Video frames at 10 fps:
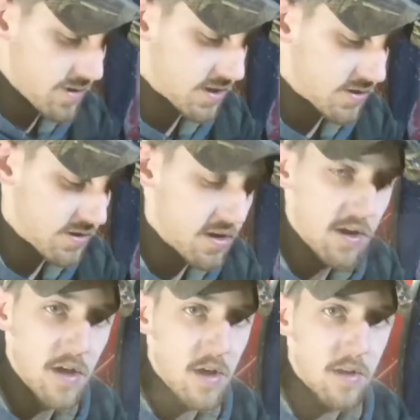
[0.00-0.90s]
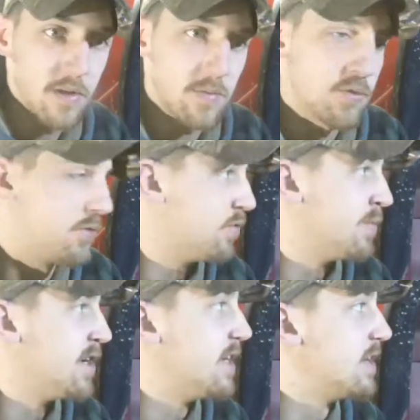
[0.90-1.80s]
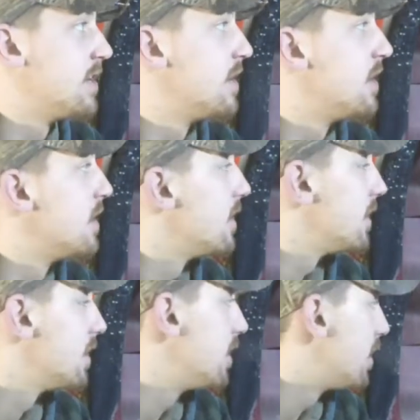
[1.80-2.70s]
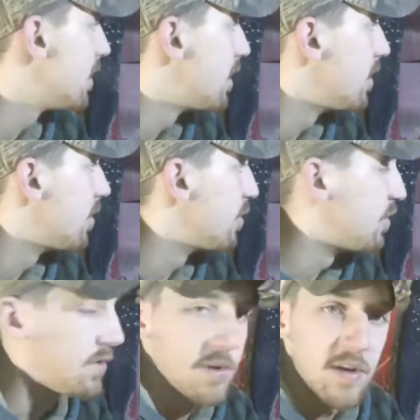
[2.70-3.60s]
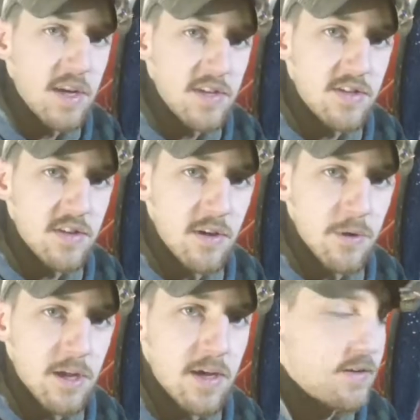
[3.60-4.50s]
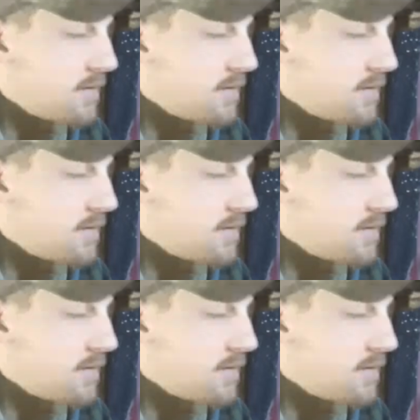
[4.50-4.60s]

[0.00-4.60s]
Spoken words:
It's a lot more room in here. Would have been nice to know that